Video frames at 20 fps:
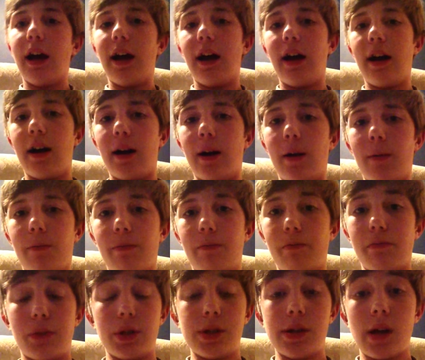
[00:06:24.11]

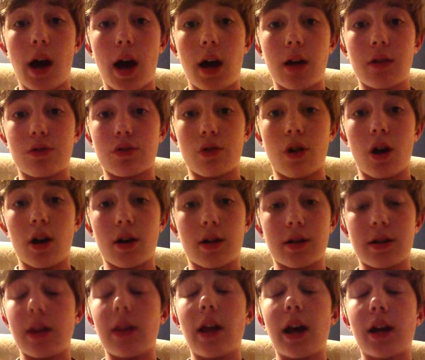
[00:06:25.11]
But not drugs.
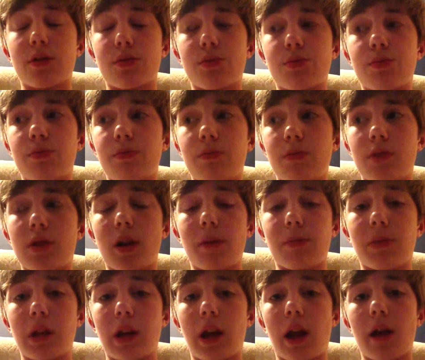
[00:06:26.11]
And that's
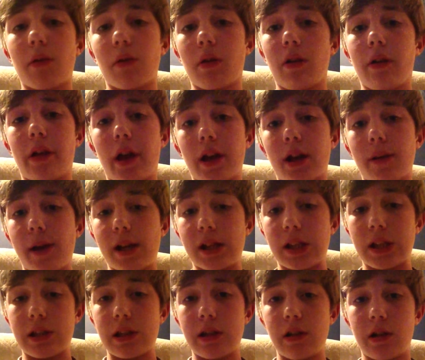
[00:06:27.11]
something I really like about the
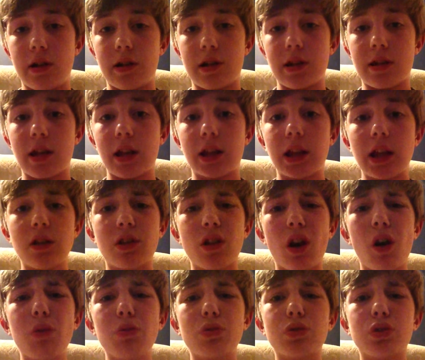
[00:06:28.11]
series, is that they
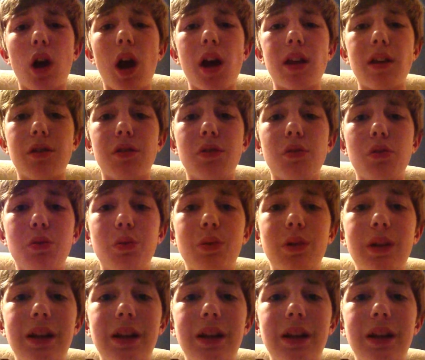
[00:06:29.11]
don't try to do